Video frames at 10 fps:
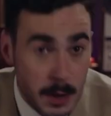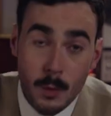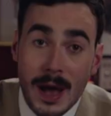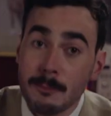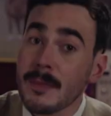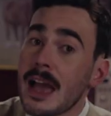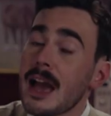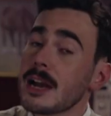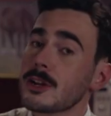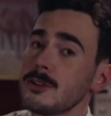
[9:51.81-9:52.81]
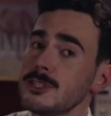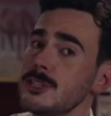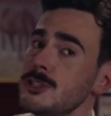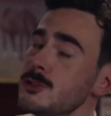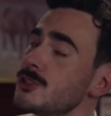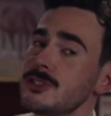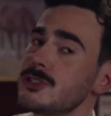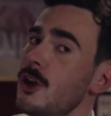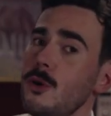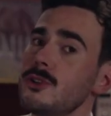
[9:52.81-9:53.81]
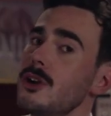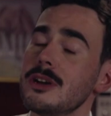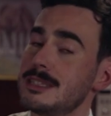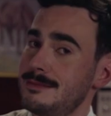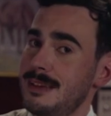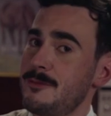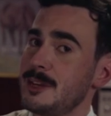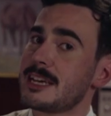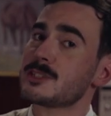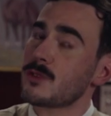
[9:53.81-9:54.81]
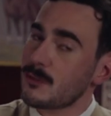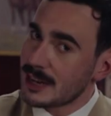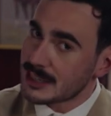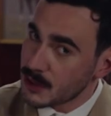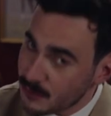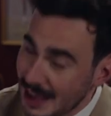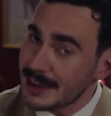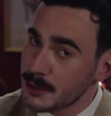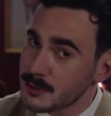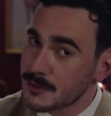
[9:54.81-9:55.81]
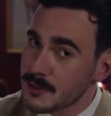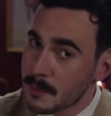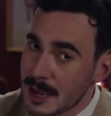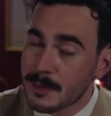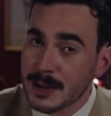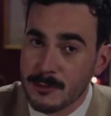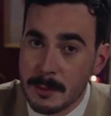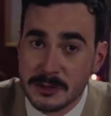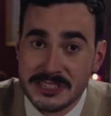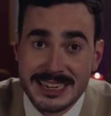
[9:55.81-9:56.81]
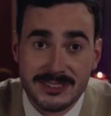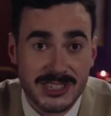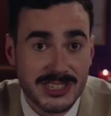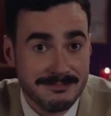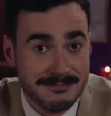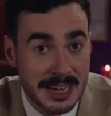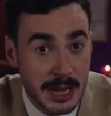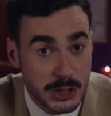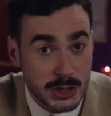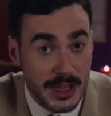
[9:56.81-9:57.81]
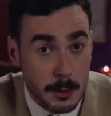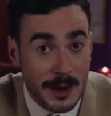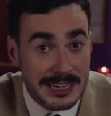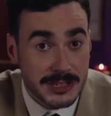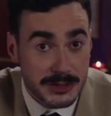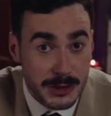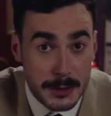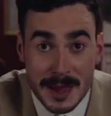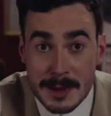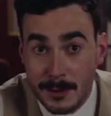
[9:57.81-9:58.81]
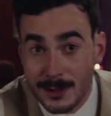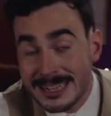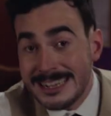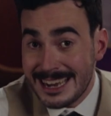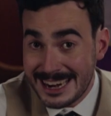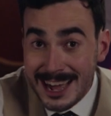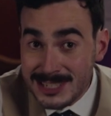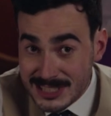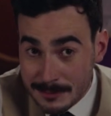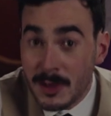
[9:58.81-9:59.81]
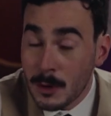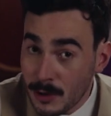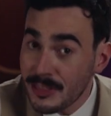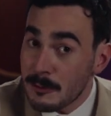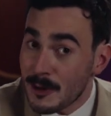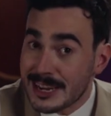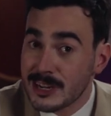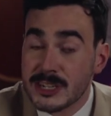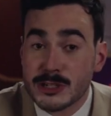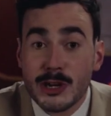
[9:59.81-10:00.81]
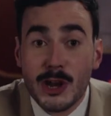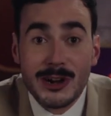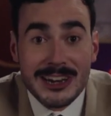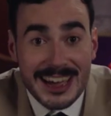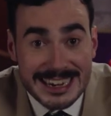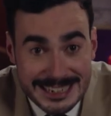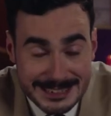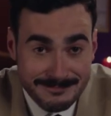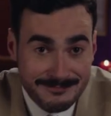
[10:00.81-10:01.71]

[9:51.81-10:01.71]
Well, a constitution's no good if it doesn't reflect the values of the people it represents. So they went to the people and asked them what they reckoned it should look like.